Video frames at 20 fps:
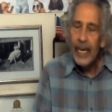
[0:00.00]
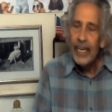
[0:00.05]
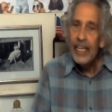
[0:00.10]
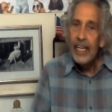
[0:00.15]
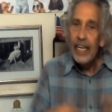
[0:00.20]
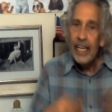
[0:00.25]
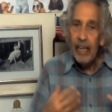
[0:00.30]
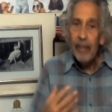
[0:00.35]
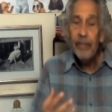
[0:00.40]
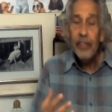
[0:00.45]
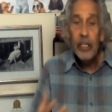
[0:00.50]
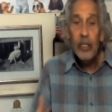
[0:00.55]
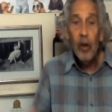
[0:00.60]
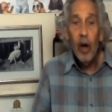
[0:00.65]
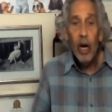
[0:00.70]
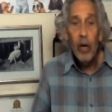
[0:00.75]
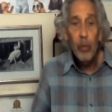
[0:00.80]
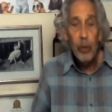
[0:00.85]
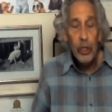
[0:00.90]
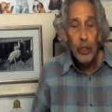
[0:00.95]
If the dog
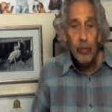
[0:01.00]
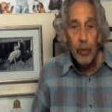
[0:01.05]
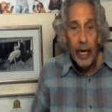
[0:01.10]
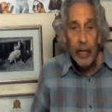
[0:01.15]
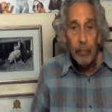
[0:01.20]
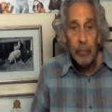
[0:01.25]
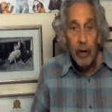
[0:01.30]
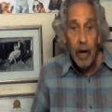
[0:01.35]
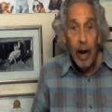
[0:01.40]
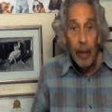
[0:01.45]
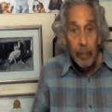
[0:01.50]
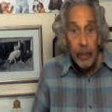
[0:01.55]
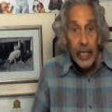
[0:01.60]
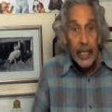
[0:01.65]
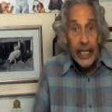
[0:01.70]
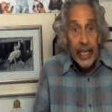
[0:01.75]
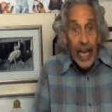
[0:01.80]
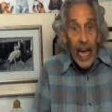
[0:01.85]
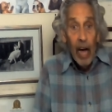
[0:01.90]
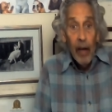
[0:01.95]
was trained properly in
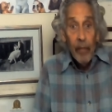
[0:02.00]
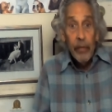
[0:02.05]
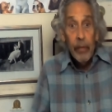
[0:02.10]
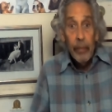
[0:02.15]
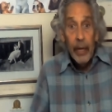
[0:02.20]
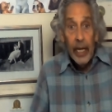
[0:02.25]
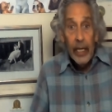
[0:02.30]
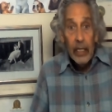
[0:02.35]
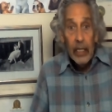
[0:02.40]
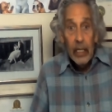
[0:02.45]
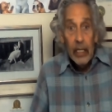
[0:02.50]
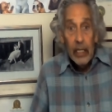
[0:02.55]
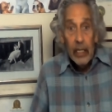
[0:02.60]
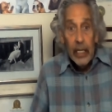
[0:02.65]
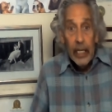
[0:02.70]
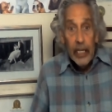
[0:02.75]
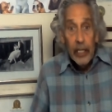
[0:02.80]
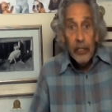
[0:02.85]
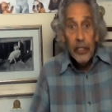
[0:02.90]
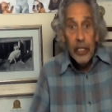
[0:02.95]
the alphabet,
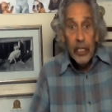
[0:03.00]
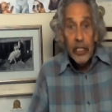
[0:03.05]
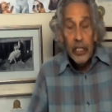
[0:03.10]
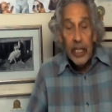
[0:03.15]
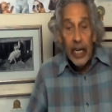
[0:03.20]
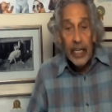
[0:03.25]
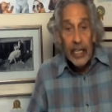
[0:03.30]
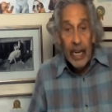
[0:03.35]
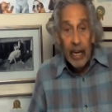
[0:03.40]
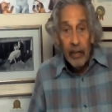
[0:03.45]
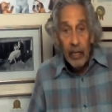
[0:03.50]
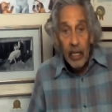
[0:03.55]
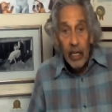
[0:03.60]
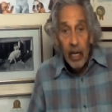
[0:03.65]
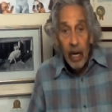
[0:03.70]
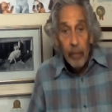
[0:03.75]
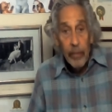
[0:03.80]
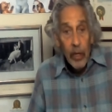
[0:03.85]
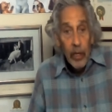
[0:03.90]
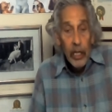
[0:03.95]
heel, sit, stay, down, or come,
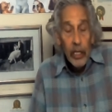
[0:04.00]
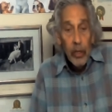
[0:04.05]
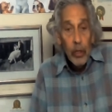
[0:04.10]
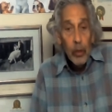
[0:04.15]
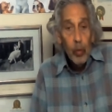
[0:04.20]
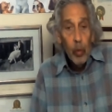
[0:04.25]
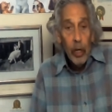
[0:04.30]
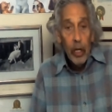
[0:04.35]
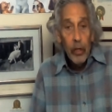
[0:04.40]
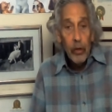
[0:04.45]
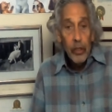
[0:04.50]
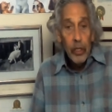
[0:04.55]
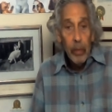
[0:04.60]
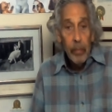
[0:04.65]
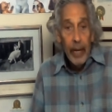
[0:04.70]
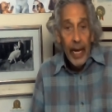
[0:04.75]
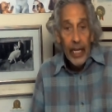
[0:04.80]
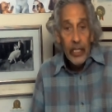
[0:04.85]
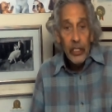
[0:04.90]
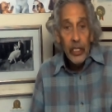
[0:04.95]
you can use one of those
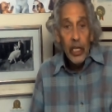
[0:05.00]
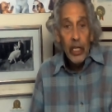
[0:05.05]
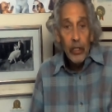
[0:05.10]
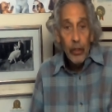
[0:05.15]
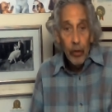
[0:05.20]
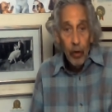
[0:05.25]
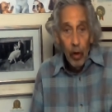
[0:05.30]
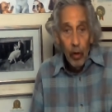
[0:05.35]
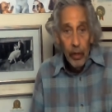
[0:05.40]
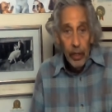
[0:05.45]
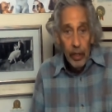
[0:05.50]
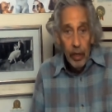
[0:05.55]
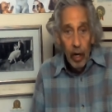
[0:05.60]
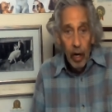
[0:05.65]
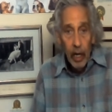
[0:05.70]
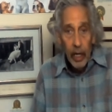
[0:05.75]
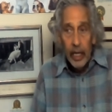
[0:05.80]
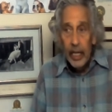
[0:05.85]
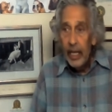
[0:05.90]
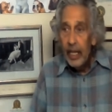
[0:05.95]
commands to control the dog.
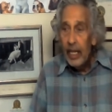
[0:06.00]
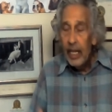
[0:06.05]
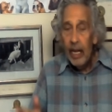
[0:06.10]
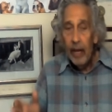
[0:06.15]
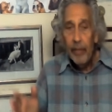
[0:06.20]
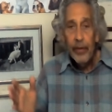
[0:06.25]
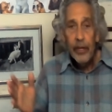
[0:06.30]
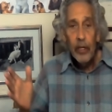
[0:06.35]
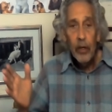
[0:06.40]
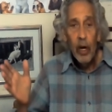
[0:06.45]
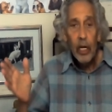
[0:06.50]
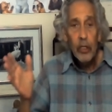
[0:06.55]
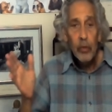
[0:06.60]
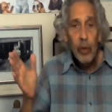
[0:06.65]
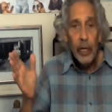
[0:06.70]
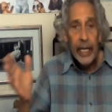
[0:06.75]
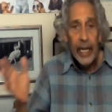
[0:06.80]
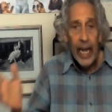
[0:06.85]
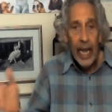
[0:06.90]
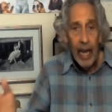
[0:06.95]
If your dog's
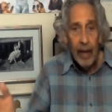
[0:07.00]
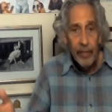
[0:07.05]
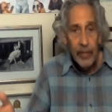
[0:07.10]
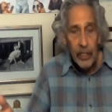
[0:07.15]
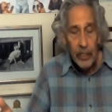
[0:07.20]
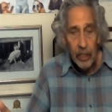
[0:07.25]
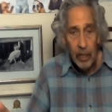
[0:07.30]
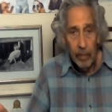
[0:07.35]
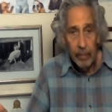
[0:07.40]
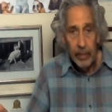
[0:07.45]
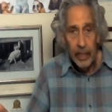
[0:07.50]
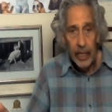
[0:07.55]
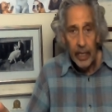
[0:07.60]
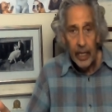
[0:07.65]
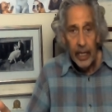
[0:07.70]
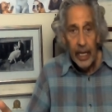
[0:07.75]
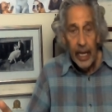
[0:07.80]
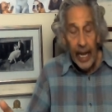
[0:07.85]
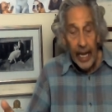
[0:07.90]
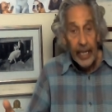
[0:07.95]
running after something,
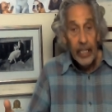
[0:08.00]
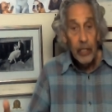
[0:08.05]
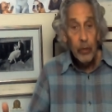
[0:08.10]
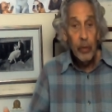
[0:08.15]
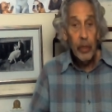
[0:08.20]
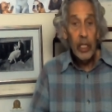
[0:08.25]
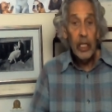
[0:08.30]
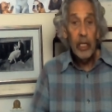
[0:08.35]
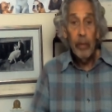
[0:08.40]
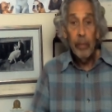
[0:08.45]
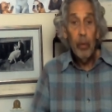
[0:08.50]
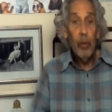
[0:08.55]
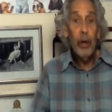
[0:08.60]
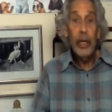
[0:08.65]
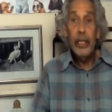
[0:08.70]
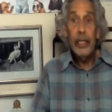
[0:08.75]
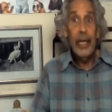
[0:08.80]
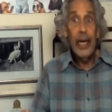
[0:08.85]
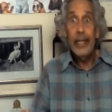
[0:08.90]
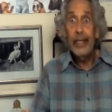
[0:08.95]
and it's really important
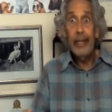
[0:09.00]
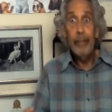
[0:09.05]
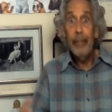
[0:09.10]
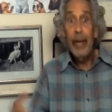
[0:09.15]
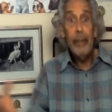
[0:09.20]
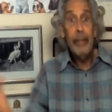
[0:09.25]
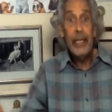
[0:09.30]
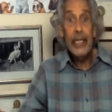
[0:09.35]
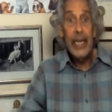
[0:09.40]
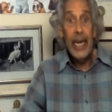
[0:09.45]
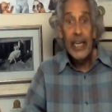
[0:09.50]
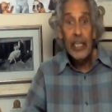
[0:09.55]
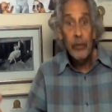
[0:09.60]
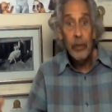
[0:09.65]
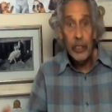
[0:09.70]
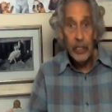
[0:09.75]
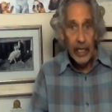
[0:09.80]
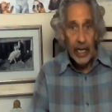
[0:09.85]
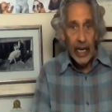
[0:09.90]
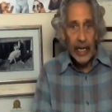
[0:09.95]
that it may be dangerous,
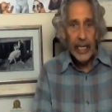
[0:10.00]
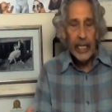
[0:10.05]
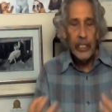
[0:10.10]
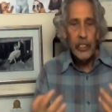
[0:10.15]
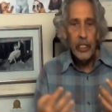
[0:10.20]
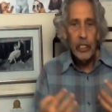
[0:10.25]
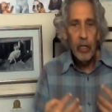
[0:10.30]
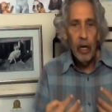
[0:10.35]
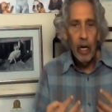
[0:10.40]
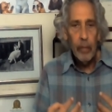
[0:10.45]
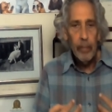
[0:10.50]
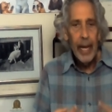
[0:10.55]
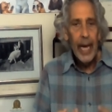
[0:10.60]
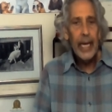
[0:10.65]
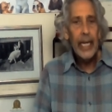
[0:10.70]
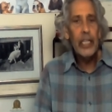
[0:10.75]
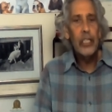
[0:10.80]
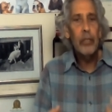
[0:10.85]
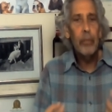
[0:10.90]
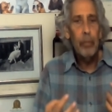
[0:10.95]
you got to get your dog back,
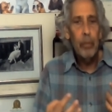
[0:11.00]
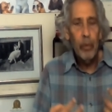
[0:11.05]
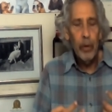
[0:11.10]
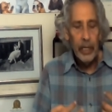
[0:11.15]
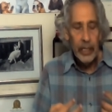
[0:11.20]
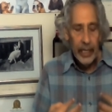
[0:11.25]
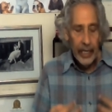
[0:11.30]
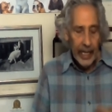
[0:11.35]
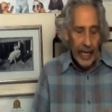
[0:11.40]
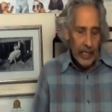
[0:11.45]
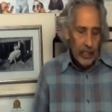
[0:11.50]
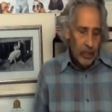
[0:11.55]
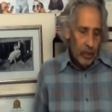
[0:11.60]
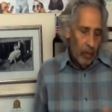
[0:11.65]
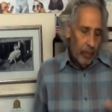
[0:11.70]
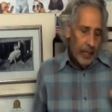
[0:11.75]
it's important again. So